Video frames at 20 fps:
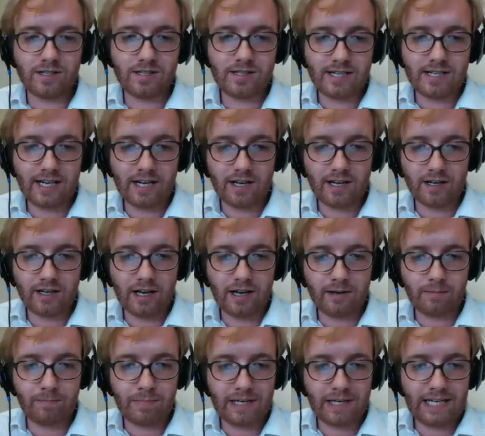to say
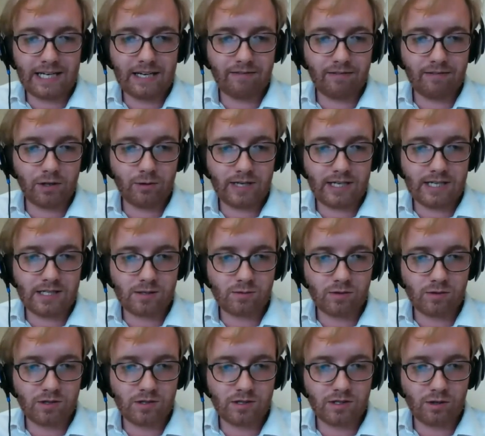I believe Louise
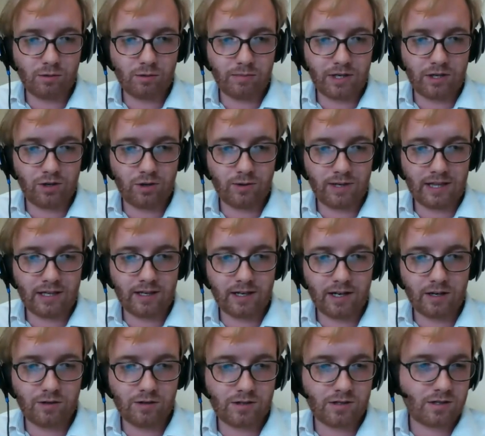will still be doing the
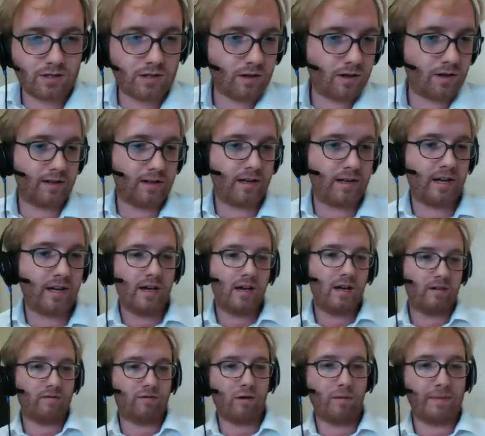notes from
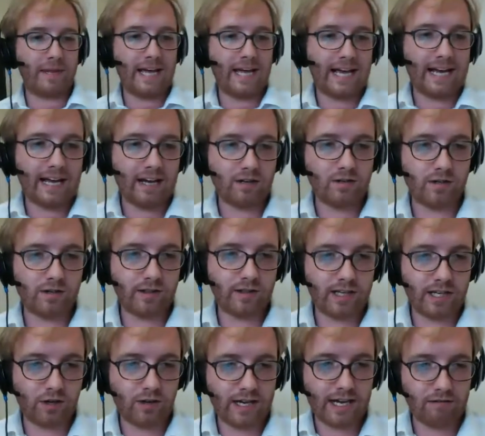the Hangout on
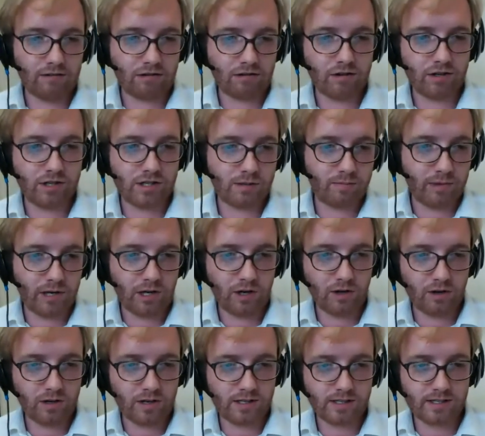the UK Recruiter
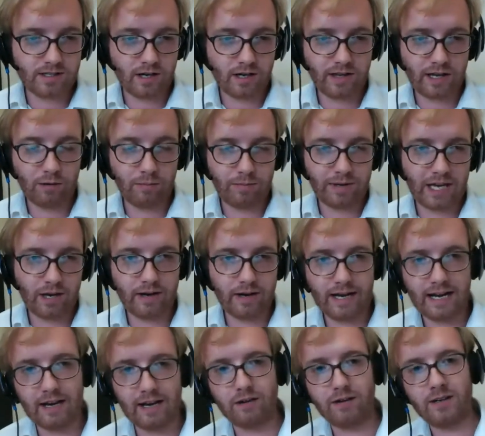blog, so they'll be
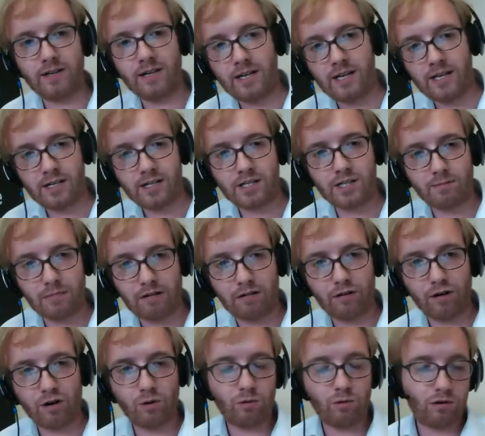going out
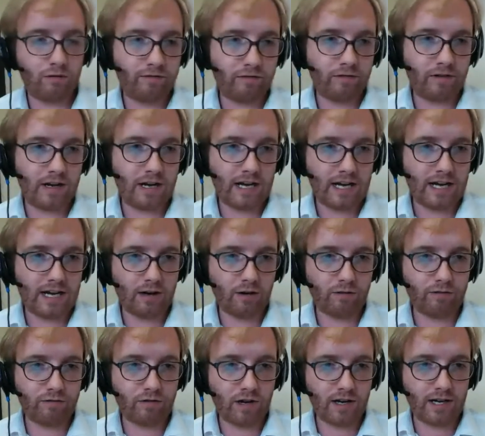tomorrow
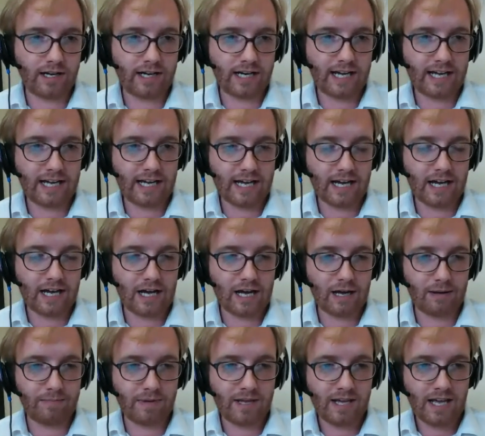or Friday,
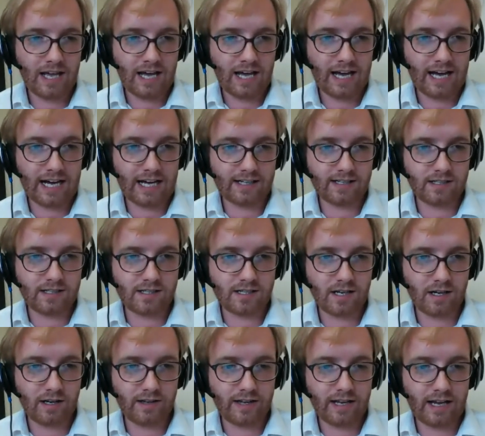and
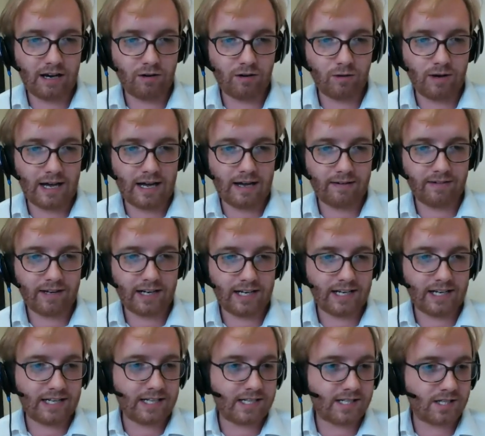that will have a
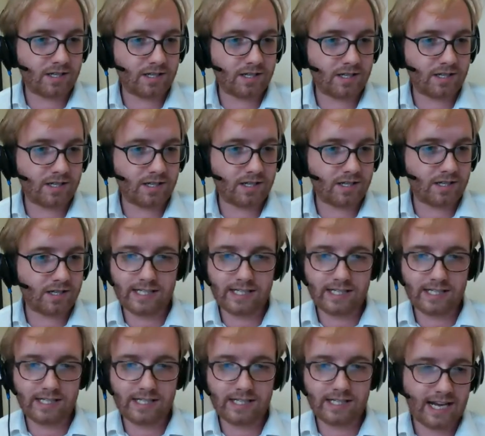list of all the
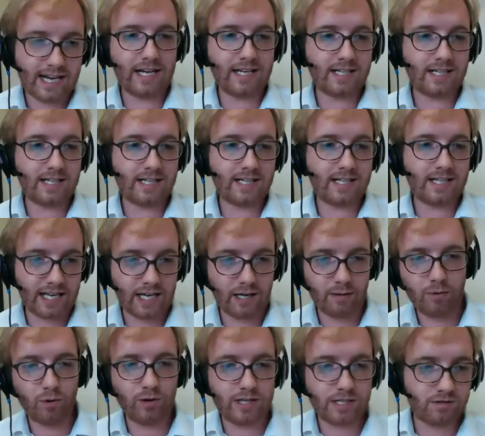takeaways and the key
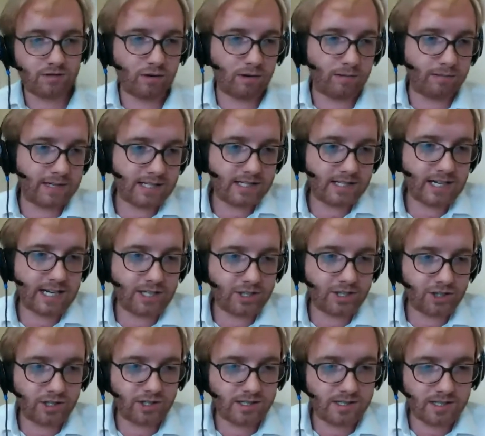points from this
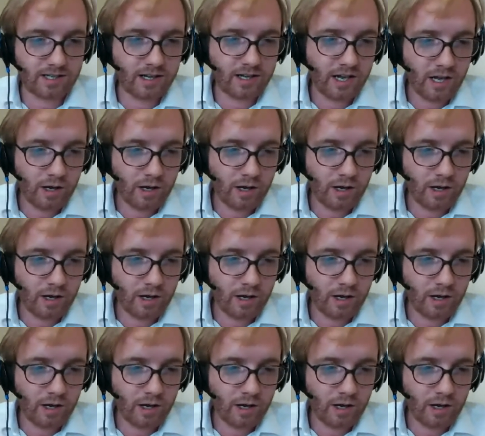session. So